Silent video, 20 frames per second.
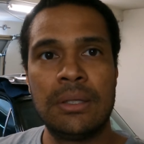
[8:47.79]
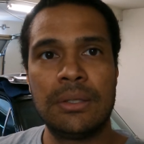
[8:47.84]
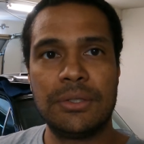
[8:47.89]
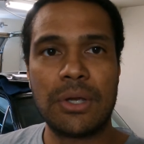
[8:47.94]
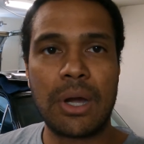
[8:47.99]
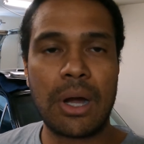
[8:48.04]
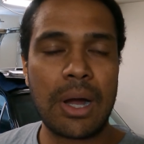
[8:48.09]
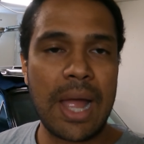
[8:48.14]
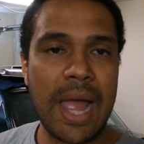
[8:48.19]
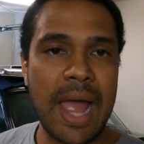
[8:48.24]

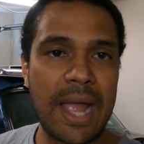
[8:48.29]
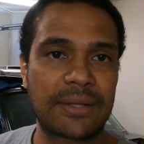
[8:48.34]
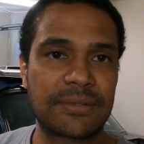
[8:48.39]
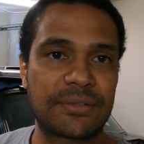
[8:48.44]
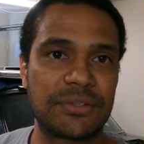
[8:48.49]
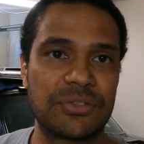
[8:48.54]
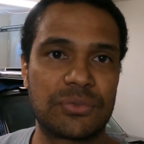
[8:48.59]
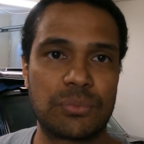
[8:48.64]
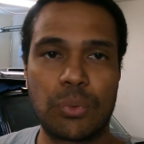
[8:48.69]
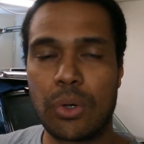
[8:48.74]

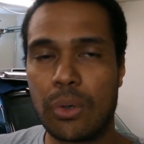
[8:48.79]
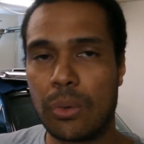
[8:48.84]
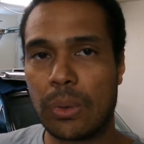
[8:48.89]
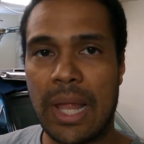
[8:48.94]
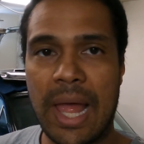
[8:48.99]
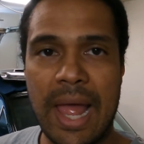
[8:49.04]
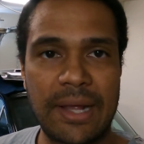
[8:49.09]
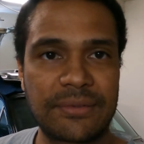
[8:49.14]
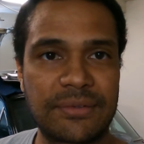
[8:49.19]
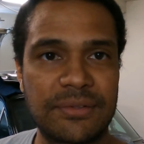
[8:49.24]
axis, roll
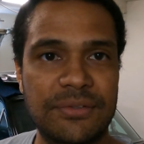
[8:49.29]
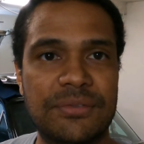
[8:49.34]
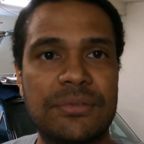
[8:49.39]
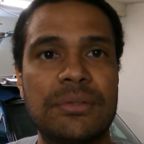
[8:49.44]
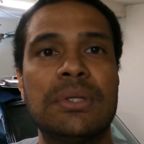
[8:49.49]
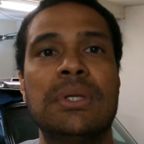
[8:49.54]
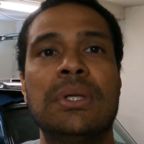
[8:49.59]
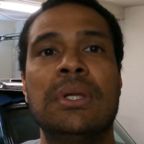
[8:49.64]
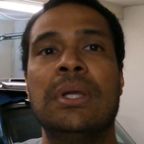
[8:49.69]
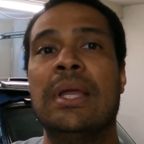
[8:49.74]
axis,
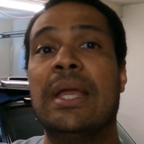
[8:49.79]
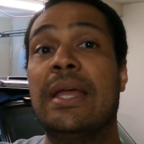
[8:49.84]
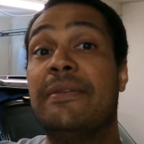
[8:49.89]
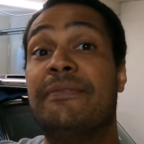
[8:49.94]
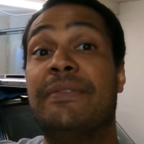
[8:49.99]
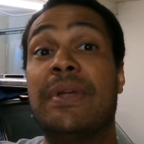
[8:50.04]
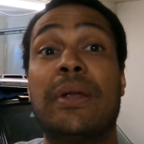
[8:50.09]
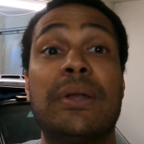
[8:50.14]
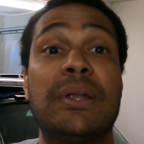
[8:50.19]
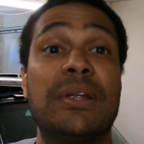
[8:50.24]
and
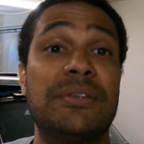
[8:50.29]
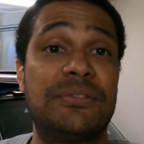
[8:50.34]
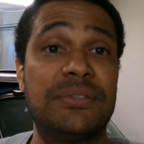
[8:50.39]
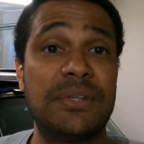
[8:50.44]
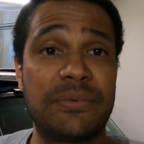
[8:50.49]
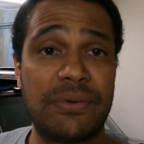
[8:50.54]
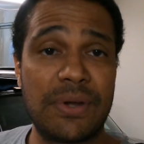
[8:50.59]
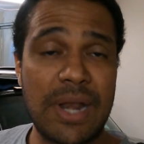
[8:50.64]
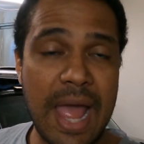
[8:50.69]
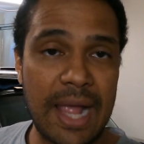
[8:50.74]
various
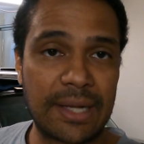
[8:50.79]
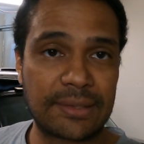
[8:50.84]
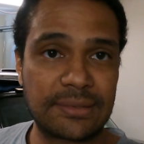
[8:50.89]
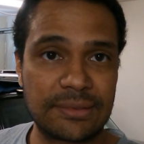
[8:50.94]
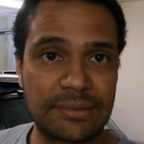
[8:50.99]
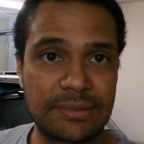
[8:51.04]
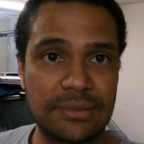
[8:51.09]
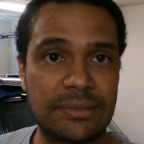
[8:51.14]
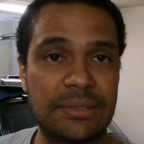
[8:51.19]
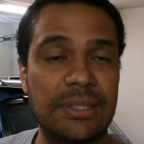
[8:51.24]
different
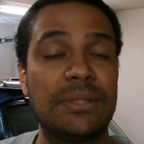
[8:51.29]
axes.